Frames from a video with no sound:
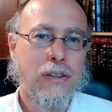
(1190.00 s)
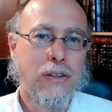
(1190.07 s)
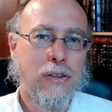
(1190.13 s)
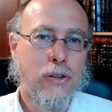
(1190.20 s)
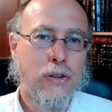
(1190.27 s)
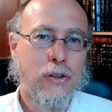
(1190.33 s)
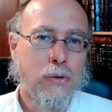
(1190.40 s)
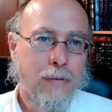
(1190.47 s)
You
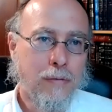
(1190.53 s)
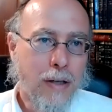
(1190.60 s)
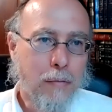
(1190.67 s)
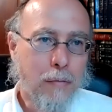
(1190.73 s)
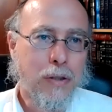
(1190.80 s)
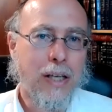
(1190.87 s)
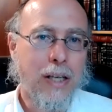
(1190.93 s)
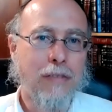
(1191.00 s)
should
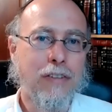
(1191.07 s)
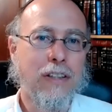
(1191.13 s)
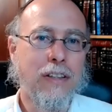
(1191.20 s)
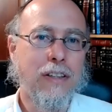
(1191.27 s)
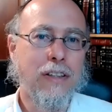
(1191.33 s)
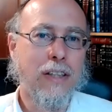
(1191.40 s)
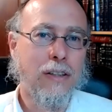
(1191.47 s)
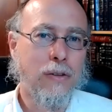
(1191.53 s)
remember
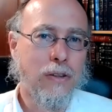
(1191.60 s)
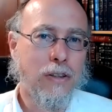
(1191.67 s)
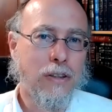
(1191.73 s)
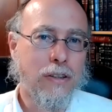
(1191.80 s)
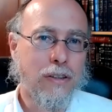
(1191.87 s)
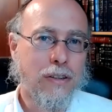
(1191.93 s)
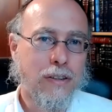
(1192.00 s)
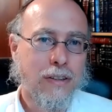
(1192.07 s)
everything that you
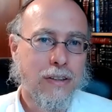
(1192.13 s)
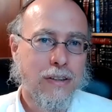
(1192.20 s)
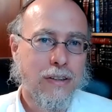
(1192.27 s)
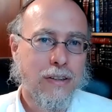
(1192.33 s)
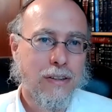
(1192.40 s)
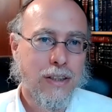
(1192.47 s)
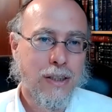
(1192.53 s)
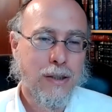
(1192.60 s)
learned,
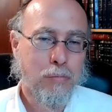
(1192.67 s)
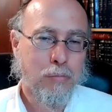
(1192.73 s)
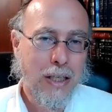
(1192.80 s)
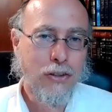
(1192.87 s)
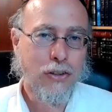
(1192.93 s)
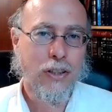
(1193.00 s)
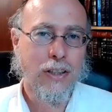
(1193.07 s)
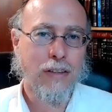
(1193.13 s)

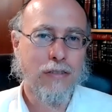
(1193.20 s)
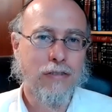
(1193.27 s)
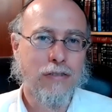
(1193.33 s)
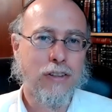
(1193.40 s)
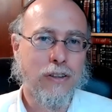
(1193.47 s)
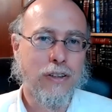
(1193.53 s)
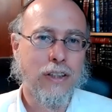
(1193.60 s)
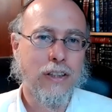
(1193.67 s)
especially if
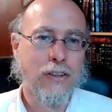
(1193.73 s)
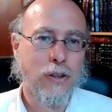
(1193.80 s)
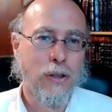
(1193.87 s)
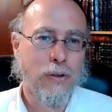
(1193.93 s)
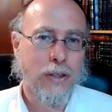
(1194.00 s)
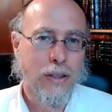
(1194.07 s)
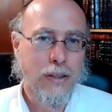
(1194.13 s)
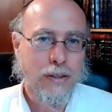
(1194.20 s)
you're learning
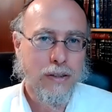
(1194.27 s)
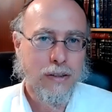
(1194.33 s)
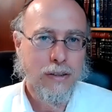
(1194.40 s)
Torah.